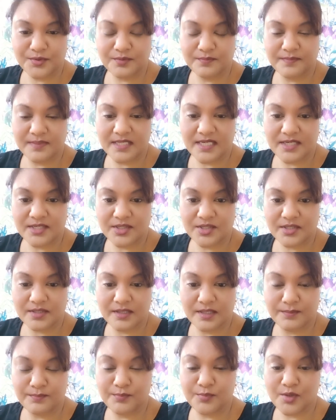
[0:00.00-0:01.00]
brush
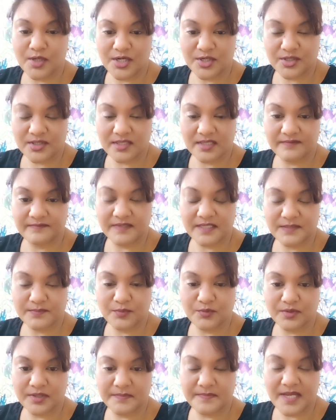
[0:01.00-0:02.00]
that we
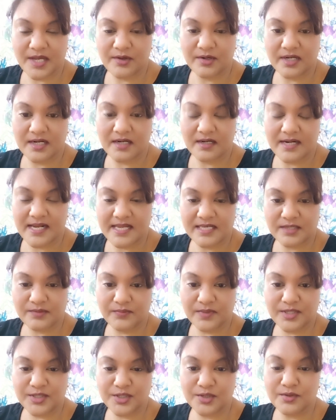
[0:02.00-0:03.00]
spoke about in our last
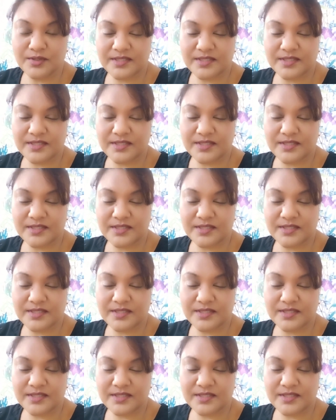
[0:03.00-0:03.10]
video.